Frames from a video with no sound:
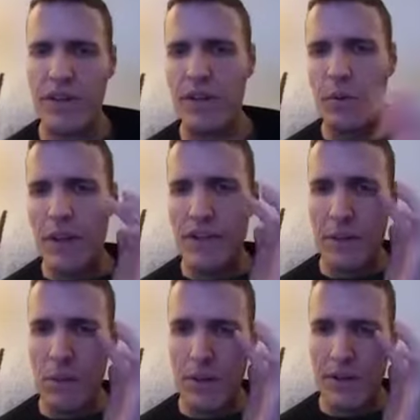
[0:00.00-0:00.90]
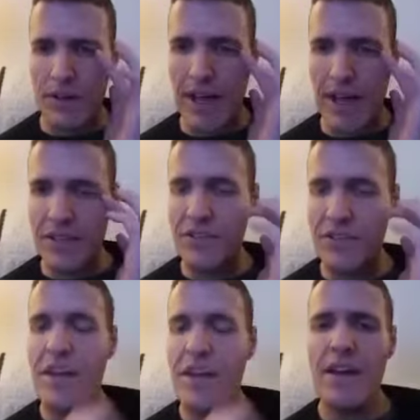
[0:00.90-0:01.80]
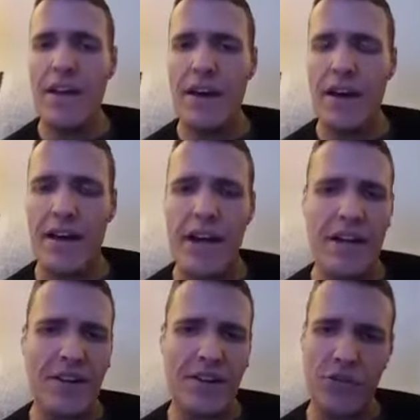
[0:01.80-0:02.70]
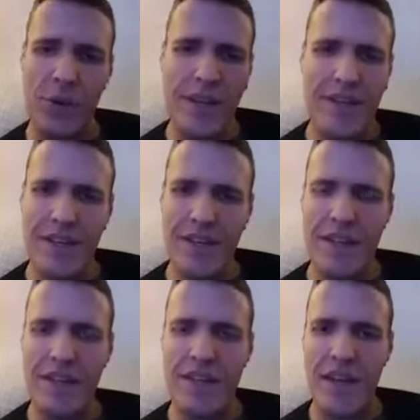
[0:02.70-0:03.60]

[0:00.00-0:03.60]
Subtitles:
And I know by the time I went into college, I got into drinking,